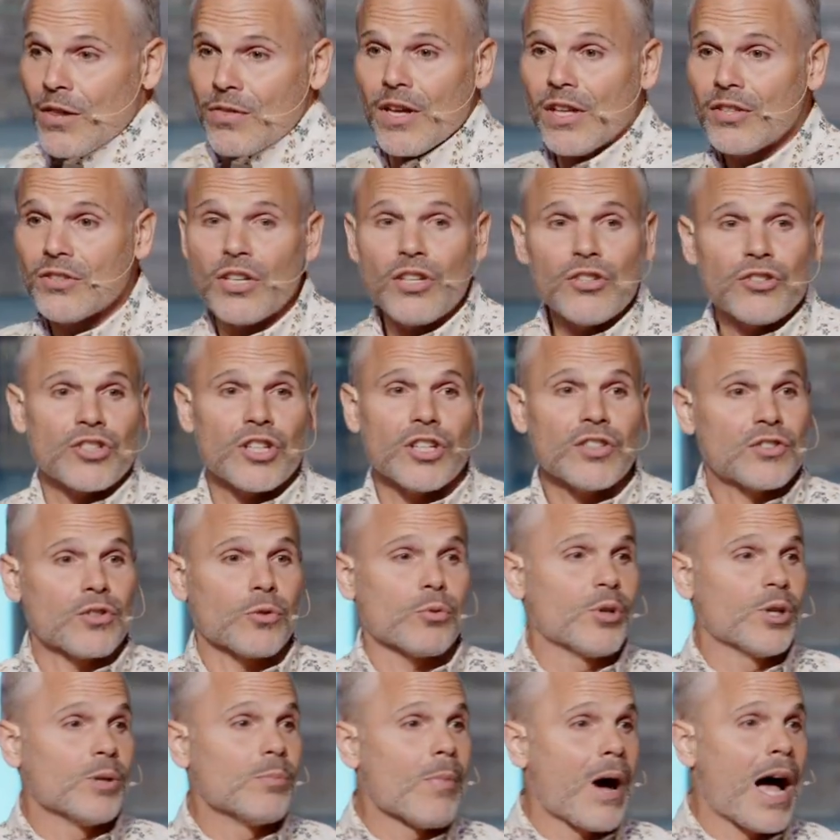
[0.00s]
this is just a
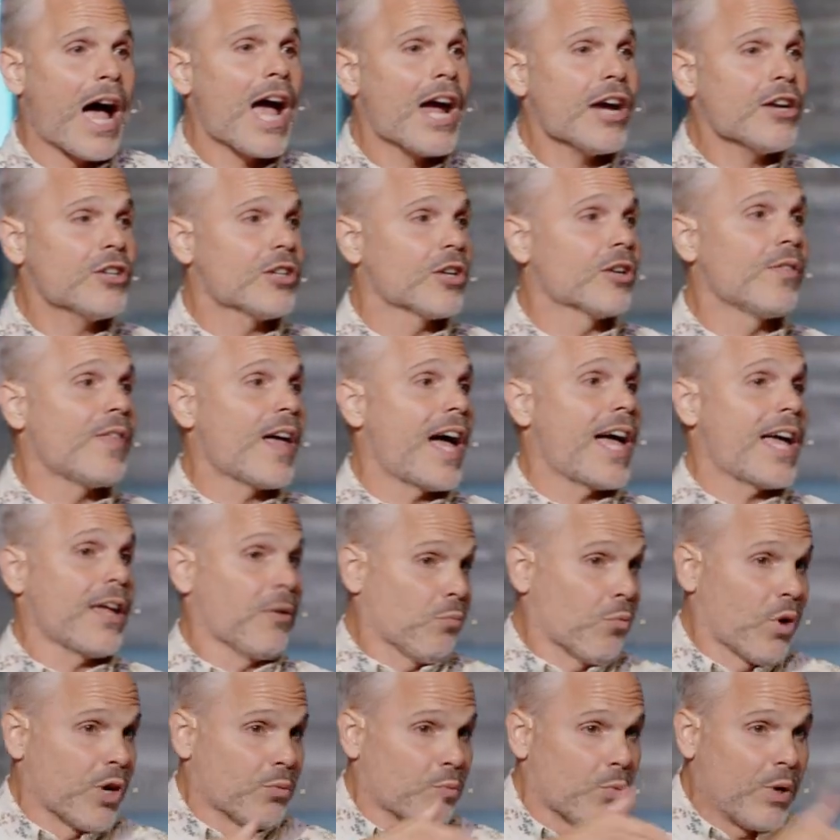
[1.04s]
reminder
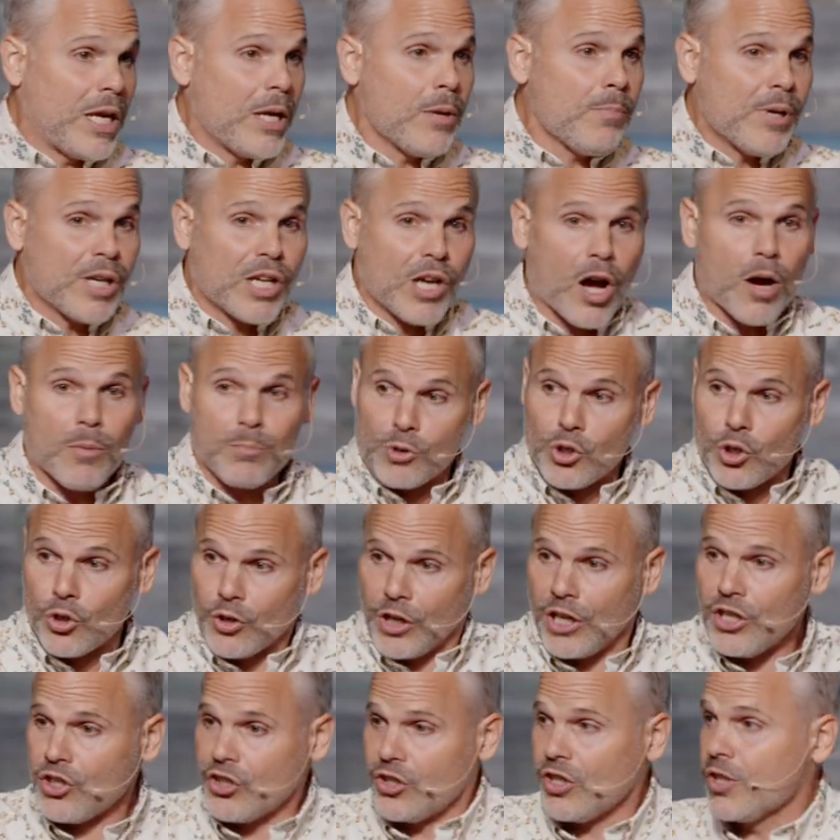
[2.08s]
that when we become
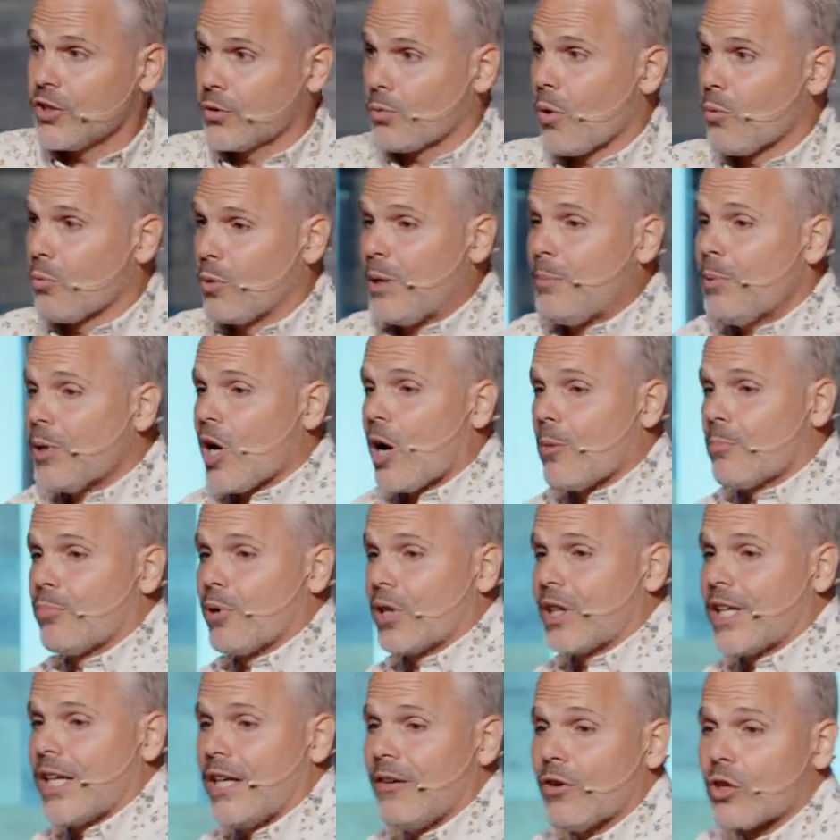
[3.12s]
Christians, when we become
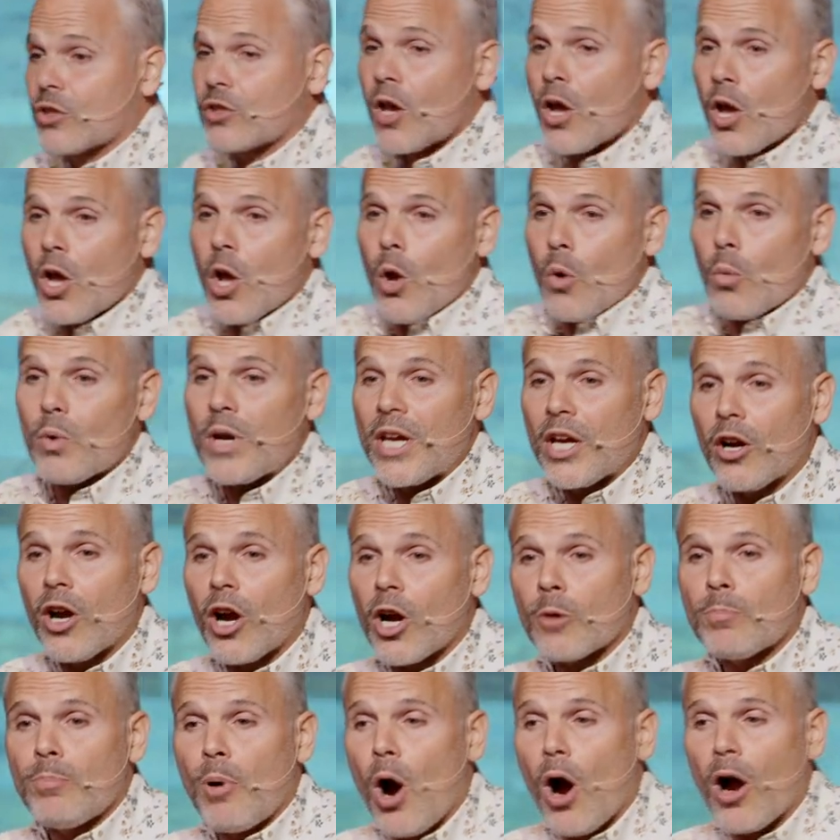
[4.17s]
believers, we
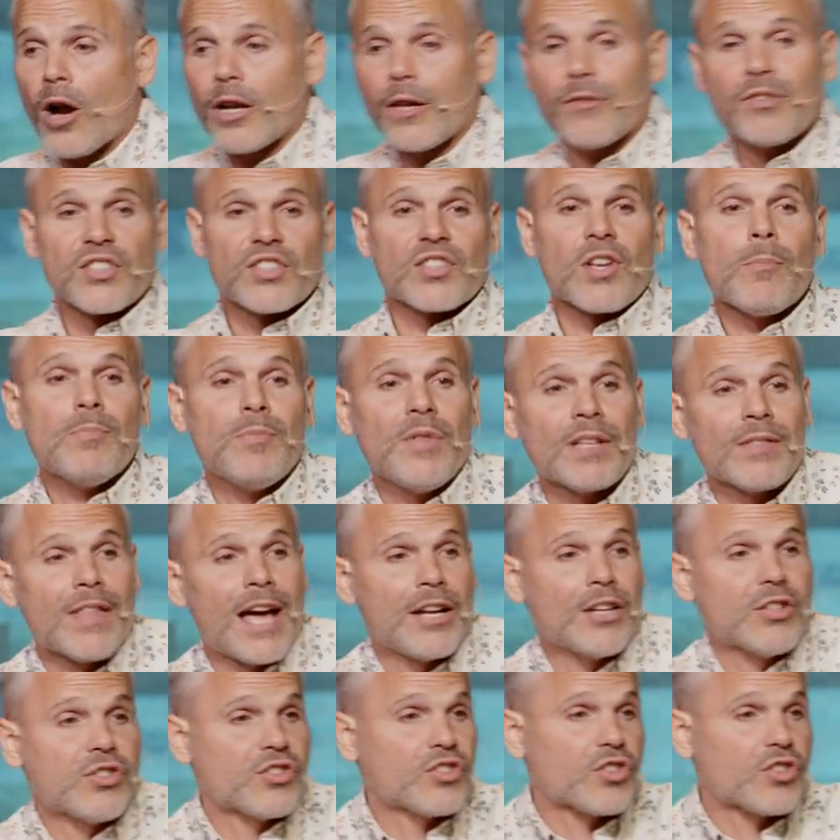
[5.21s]
are a part of something that is